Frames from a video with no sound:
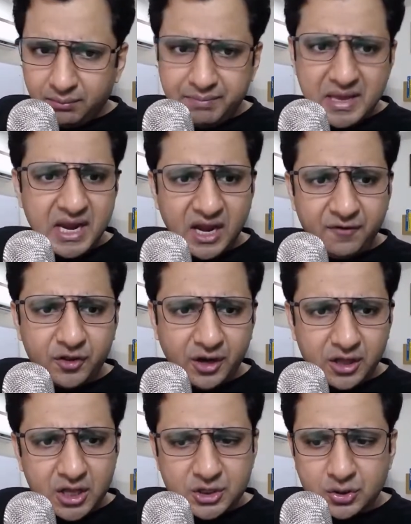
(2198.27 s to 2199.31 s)
Be ready for the
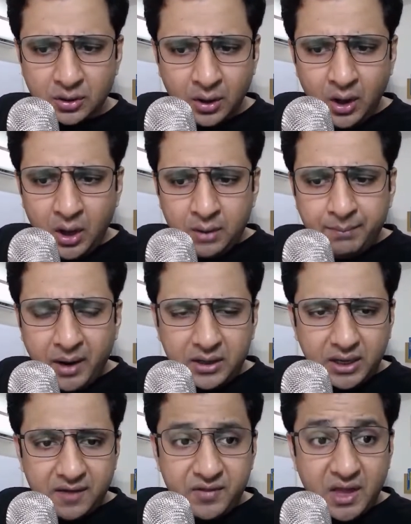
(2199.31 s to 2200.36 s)
rejection. But
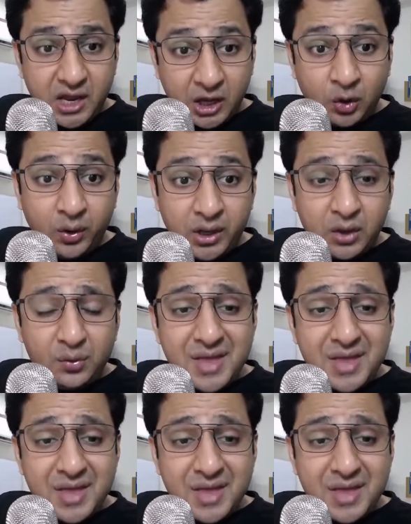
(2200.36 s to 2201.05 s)
if they're ignoring you,